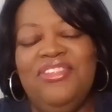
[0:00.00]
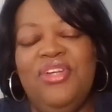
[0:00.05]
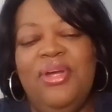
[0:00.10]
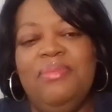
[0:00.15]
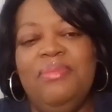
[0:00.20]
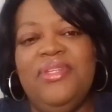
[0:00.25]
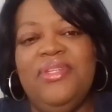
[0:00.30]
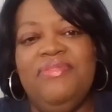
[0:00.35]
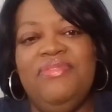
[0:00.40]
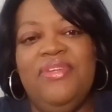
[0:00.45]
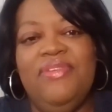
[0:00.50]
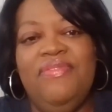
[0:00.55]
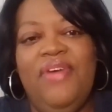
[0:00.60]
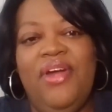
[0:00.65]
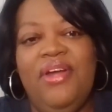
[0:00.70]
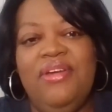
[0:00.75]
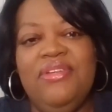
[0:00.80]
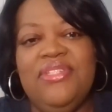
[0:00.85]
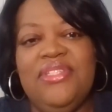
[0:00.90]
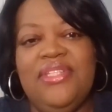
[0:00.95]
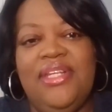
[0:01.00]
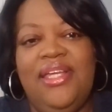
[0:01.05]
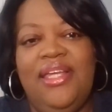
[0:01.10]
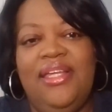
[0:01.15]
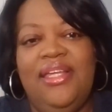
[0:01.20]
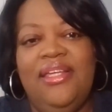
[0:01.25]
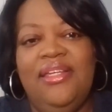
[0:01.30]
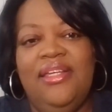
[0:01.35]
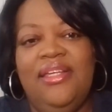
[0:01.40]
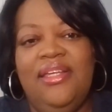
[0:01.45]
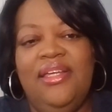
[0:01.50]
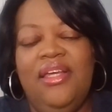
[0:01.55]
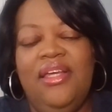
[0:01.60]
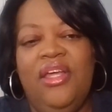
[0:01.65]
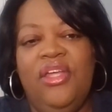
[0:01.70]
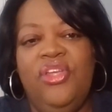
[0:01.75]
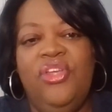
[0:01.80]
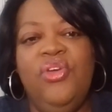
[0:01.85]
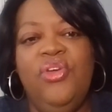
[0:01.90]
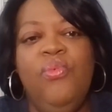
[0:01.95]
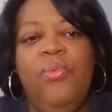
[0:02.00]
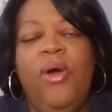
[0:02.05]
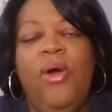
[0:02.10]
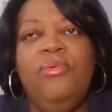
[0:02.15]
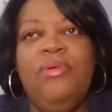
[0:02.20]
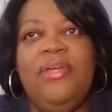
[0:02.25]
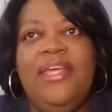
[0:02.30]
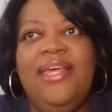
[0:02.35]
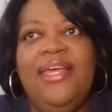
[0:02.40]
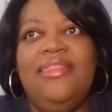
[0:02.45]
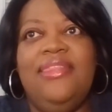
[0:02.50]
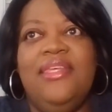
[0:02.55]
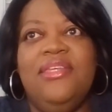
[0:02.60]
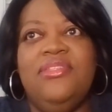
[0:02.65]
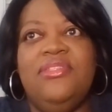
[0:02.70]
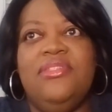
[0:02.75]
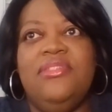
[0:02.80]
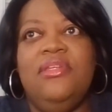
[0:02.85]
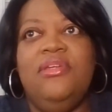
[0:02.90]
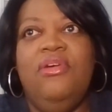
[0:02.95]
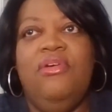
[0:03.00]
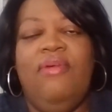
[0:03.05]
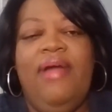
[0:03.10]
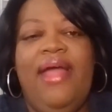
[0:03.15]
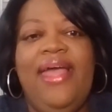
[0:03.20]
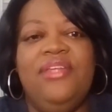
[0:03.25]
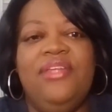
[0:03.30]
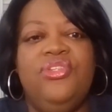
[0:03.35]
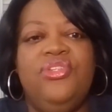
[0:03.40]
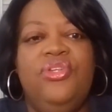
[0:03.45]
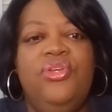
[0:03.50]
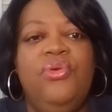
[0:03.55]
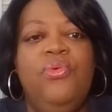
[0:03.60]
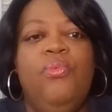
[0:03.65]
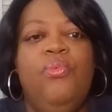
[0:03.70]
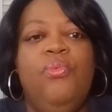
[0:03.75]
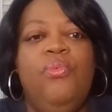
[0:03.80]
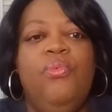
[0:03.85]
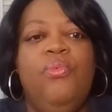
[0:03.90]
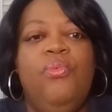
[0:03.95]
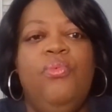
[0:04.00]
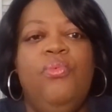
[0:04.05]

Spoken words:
in terms of diversity. You won't get this grant, you